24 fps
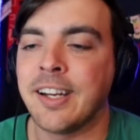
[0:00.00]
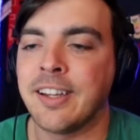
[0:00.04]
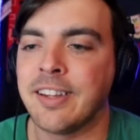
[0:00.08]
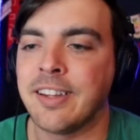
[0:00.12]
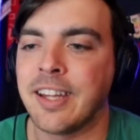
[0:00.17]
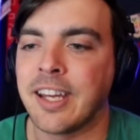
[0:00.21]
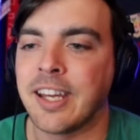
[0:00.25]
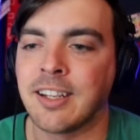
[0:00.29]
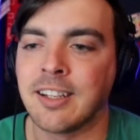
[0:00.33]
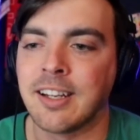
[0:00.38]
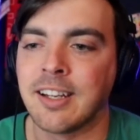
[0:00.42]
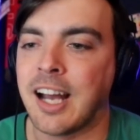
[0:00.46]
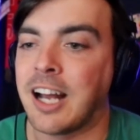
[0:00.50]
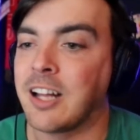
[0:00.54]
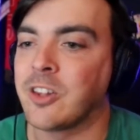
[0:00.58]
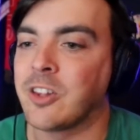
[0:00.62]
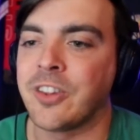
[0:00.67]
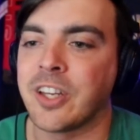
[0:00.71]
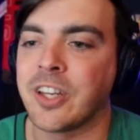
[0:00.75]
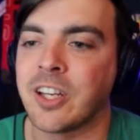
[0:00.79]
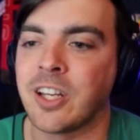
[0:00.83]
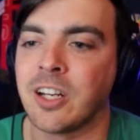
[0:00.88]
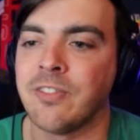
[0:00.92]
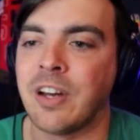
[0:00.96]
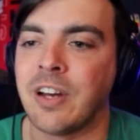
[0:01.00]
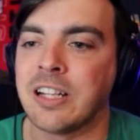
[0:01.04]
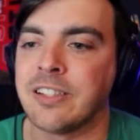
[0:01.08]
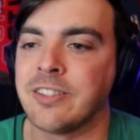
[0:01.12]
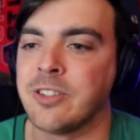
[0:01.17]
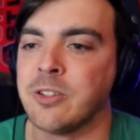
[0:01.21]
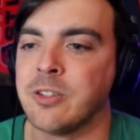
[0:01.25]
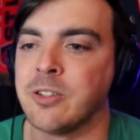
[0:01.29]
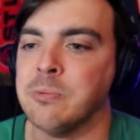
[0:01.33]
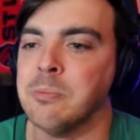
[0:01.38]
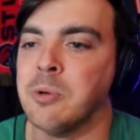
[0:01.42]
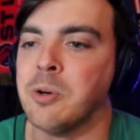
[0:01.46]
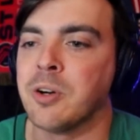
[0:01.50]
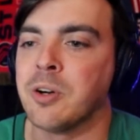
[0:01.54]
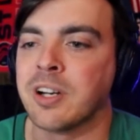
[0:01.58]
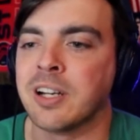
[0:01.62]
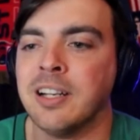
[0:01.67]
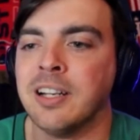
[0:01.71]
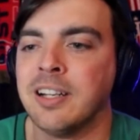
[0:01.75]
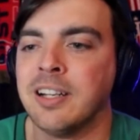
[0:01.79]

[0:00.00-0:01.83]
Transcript: and they I thought they could have had two more